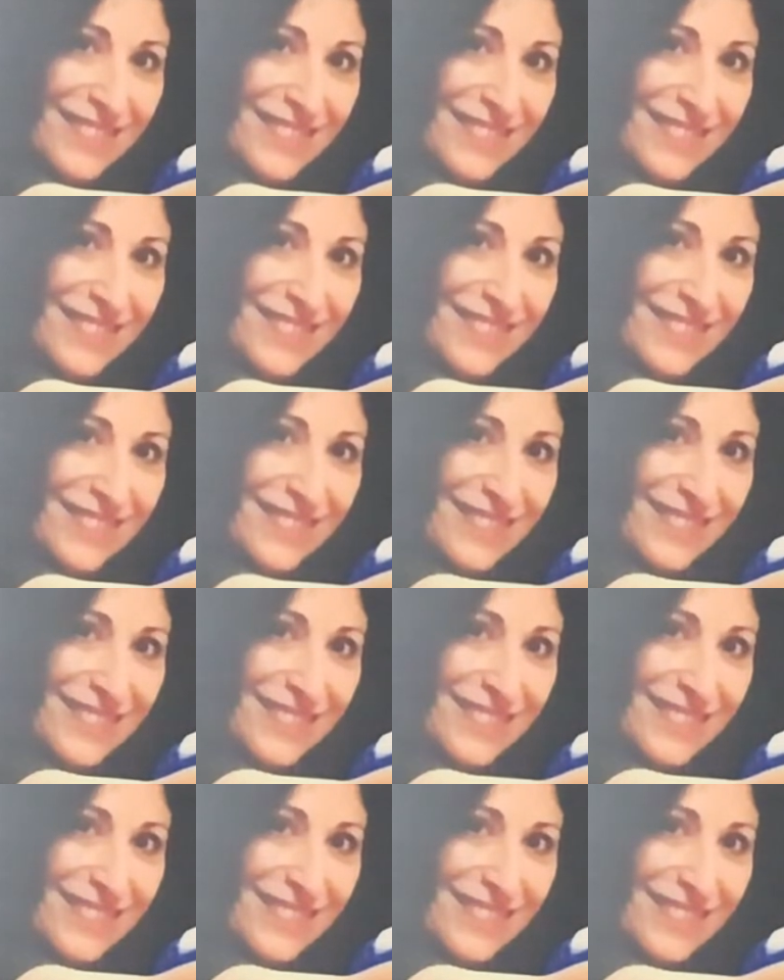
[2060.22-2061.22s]

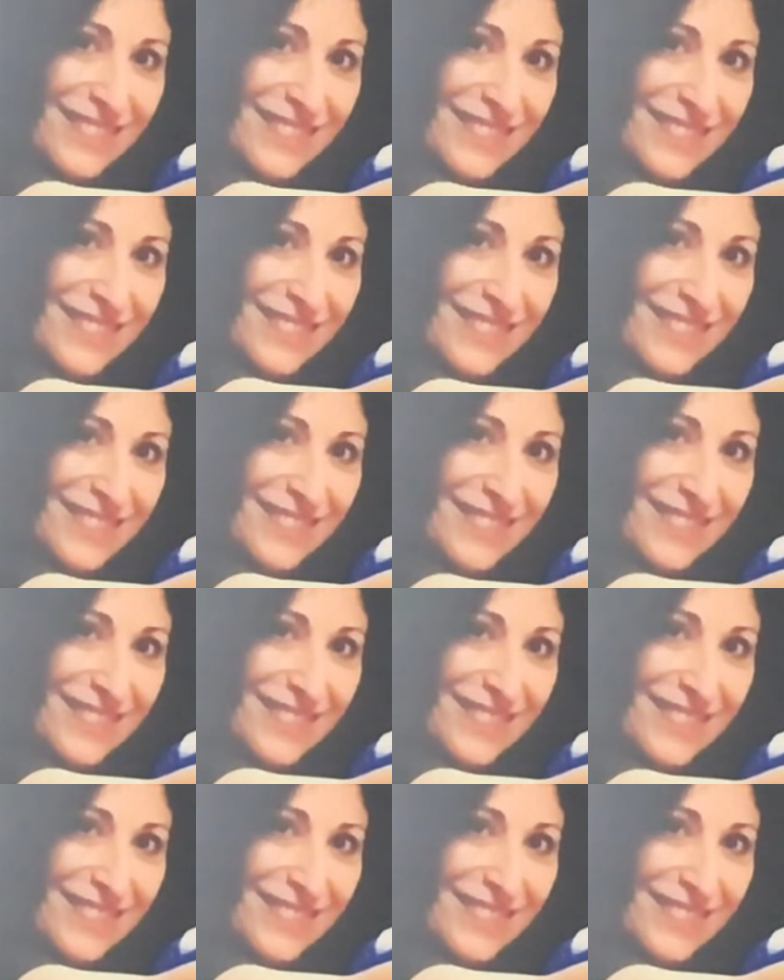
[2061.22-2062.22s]

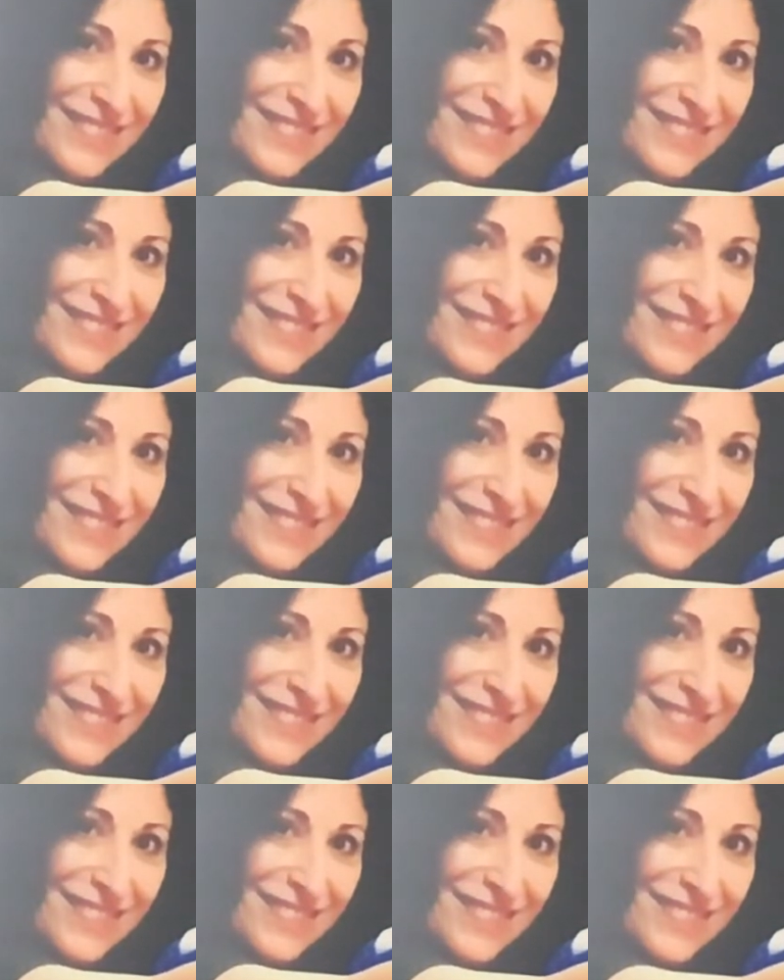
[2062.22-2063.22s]

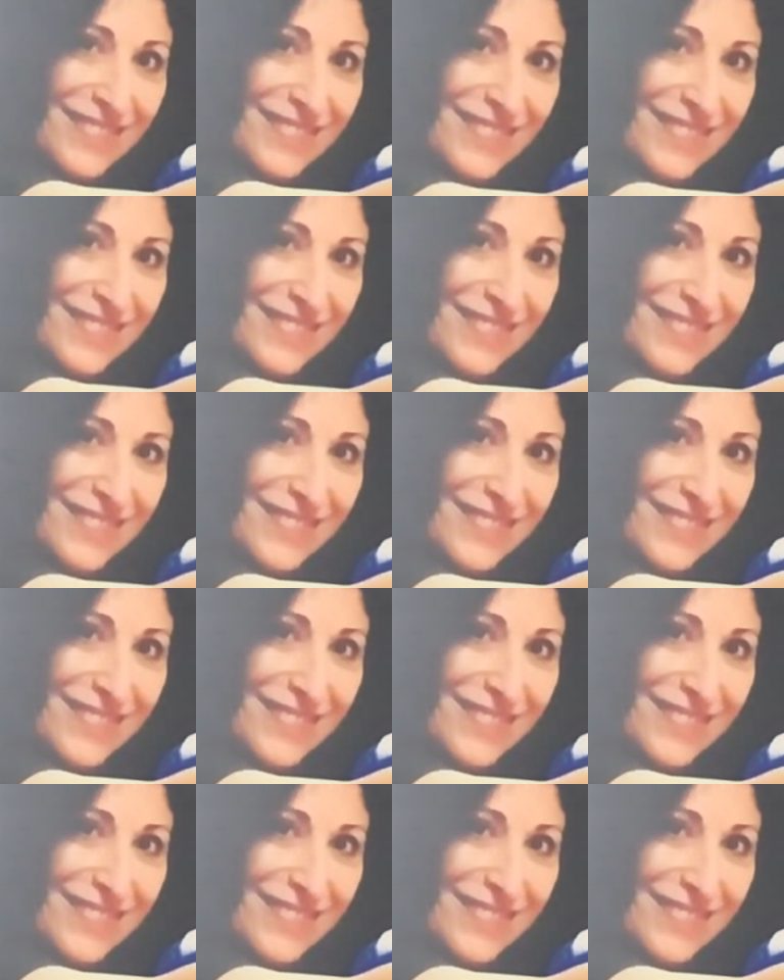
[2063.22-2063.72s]
No words are spoken by the person on screen.